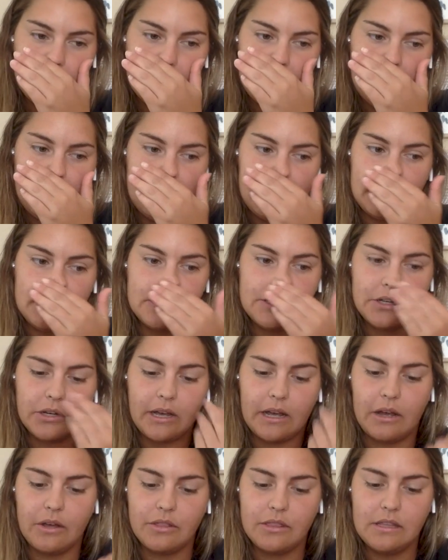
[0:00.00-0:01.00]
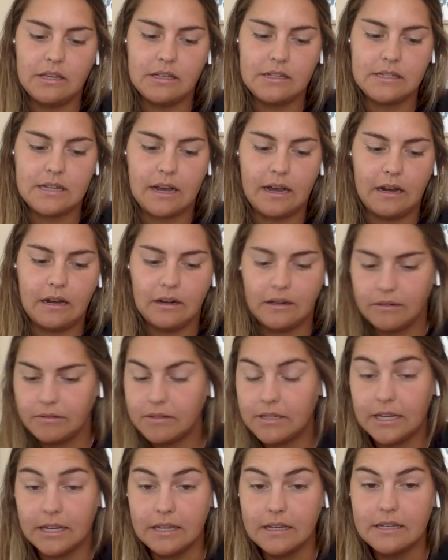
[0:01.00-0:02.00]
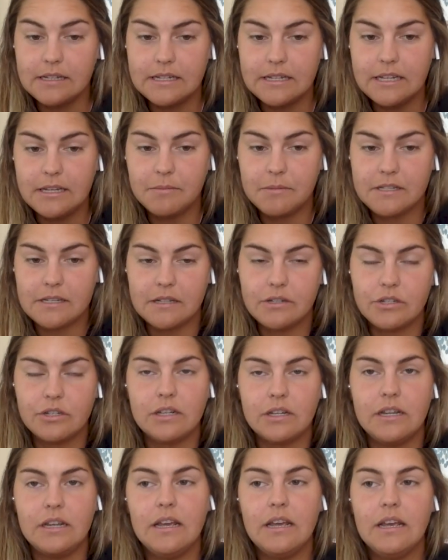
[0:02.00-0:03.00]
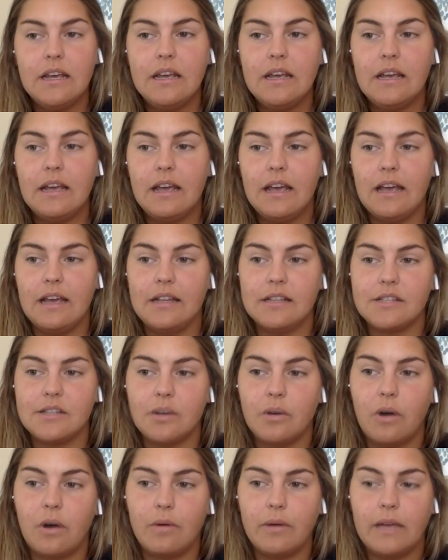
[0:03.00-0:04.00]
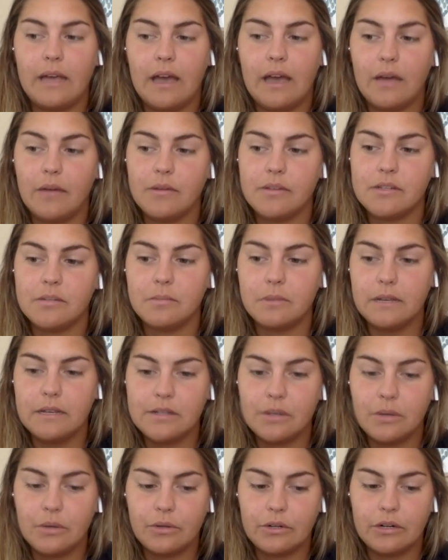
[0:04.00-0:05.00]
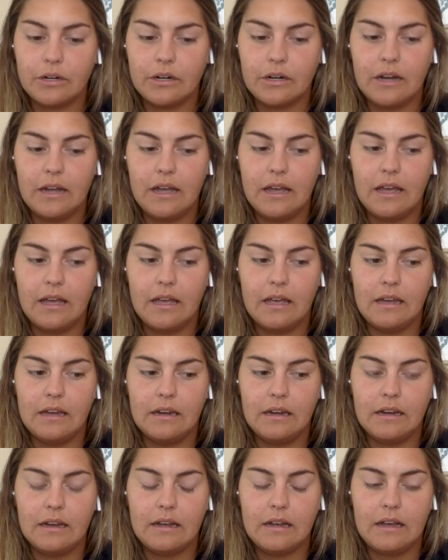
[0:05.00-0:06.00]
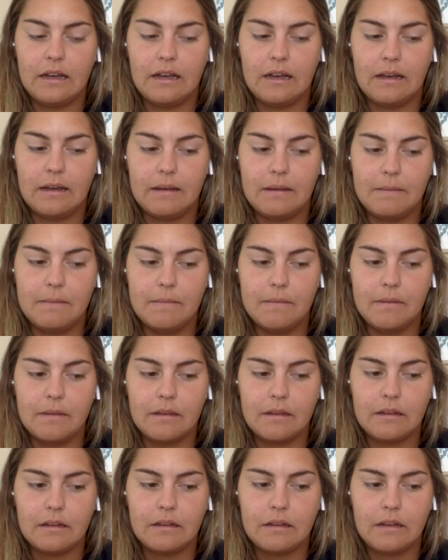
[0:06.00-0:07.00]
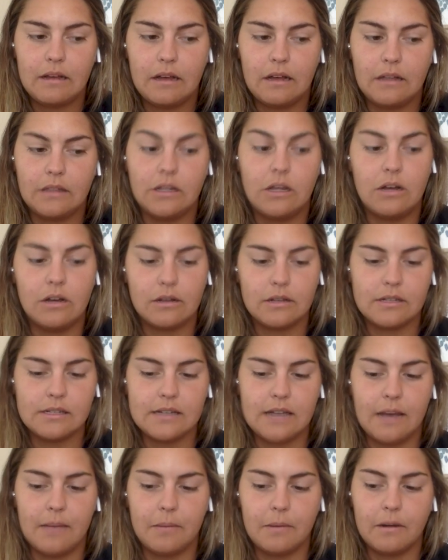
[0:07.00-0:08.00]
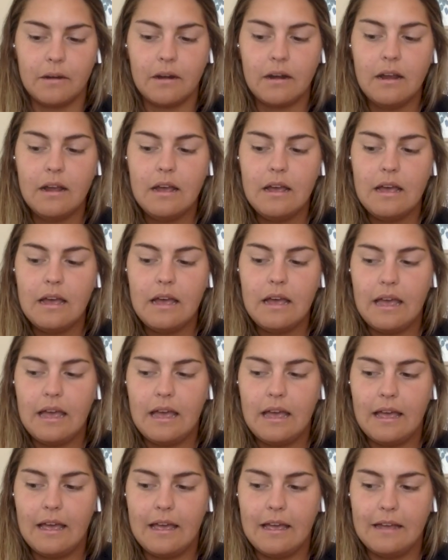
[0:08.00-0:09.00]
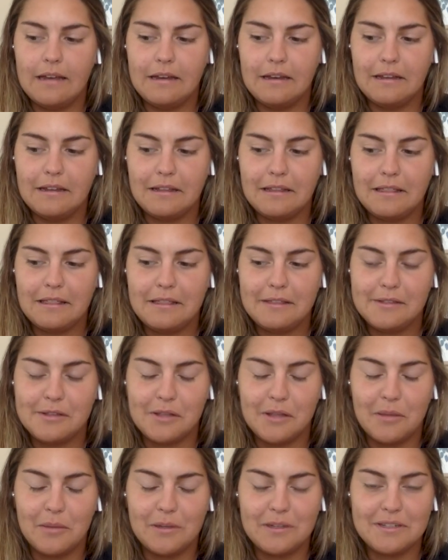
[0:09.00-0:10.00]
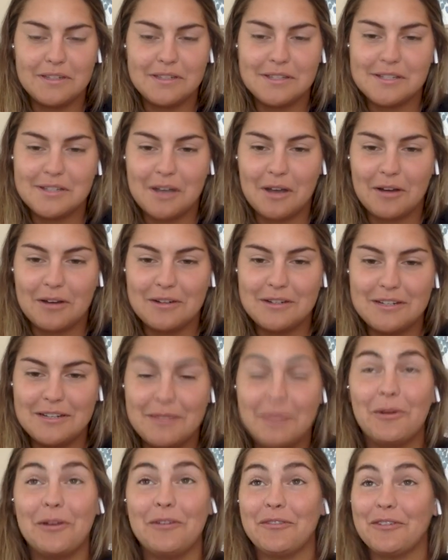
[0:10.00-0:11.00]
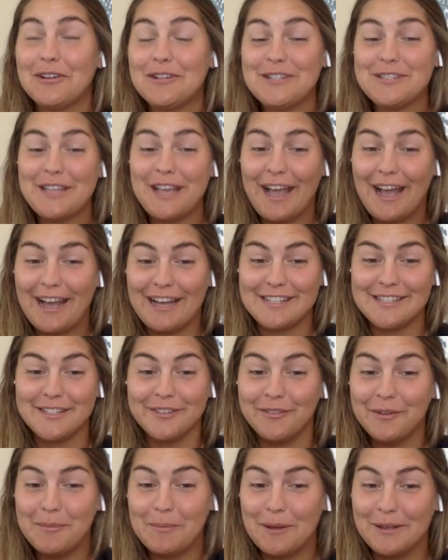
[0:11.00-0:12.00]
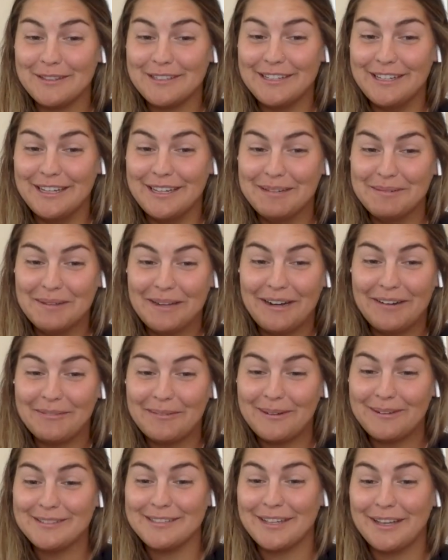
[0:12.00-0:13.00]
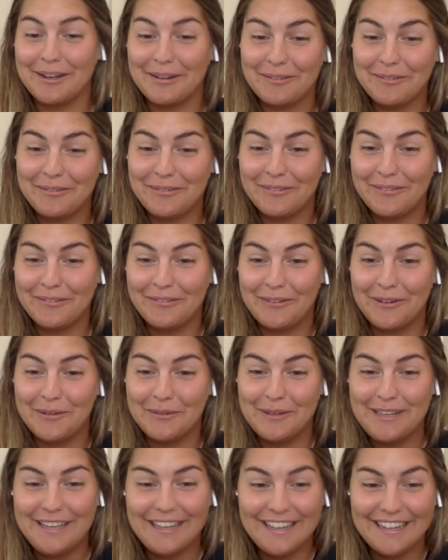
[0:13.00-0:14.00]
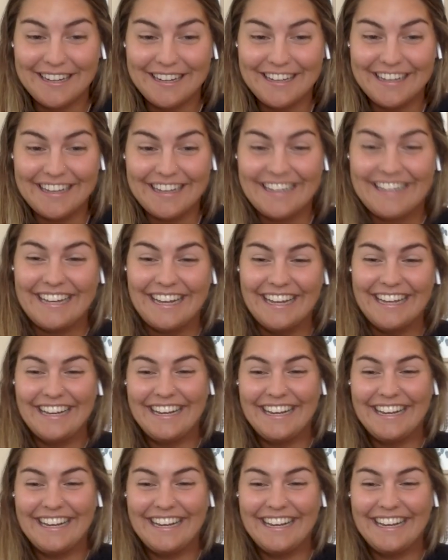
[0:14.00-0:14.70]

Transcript: It uh, took out the entire kicking team essentially, and so all we had was a placeholder and um, a long snapper. And so they went to the soccer team. Well, first they asked the football team, and everybody's like, "Well, we can't kick."